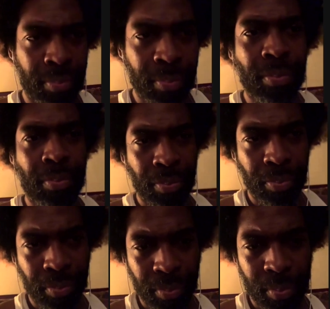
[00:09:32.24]
came out
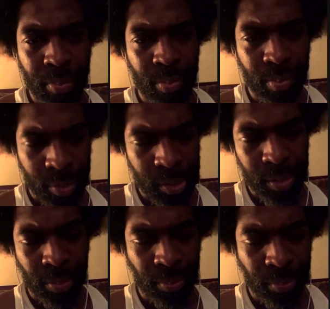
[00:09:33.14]
with your
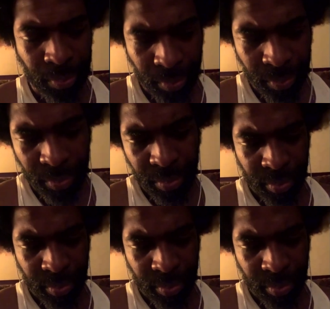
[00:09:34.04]
ensemble.